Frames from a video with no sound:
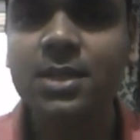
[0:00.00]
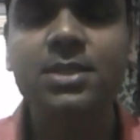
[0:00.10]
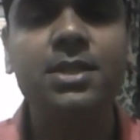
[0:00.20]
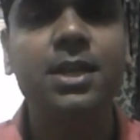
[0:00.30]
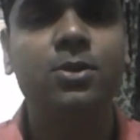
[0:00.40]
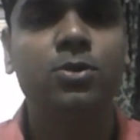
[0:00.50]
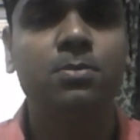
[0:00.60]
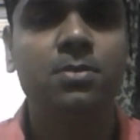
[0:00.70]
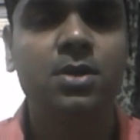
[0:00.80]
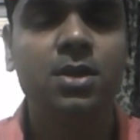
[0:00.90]
can't sit at
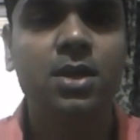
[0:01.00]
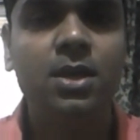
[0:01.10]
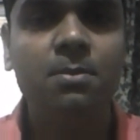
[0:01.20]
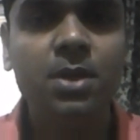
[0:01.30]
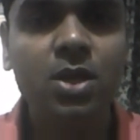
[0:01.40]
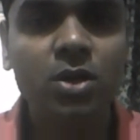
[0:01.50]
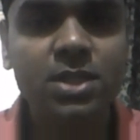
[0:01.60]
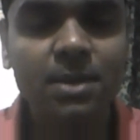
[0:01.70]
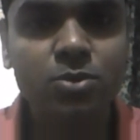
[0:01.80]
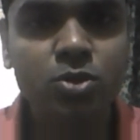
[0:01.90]
home.
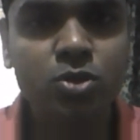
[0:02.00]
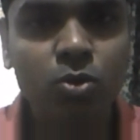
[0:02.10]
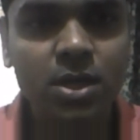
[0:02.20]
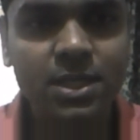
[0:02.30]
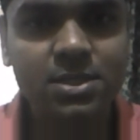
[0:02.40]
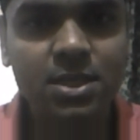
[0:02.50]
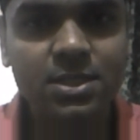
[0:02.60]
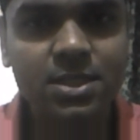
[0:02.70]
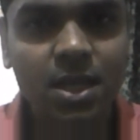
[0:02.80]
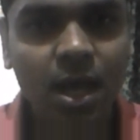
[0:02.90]
Because I'm so
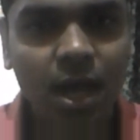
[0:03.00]
restless,